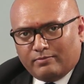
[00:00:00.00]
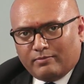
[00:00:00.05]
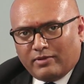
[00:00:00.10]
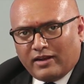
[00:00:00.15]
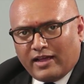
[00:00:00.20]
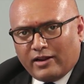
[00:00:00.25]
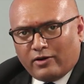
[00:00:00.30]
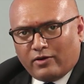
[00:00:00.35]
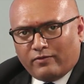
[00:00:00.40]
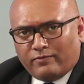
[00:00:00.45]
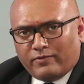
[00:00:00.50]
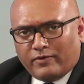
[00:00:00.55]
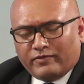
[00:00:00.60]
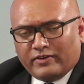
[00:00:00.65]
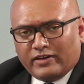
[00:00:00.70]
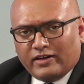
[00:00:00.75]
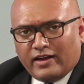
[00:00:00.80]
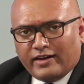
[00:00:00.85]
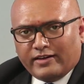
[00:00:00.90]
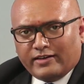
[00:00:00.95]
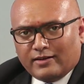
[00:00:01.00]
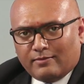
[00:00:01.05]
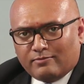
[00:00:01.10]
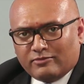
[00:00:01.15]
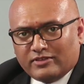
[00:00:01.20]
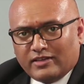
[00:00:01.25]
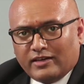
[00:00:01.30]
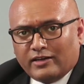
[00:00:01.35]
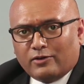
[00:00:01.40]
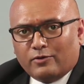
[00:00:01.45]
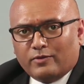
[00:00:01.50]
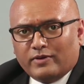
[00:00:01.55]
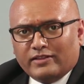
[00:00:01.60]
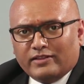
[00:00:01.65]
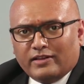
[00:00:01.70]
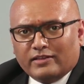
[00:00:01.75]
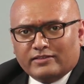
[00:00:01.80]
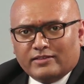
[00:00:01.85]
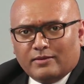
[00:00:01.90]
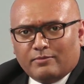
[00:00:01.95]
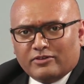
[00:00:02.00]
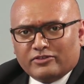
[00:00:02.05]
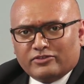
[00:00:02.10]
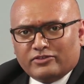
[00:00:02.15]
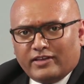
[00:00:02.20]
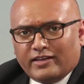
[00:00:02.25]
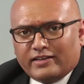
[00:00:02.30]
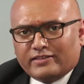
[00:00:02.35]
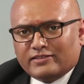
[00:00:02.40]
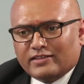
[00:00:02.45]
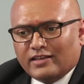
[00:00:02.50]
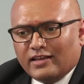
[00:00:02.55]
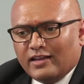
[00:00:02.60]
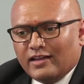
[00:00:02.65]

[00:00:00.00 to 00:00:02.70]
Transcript: plan on 15 items, including that's number 6.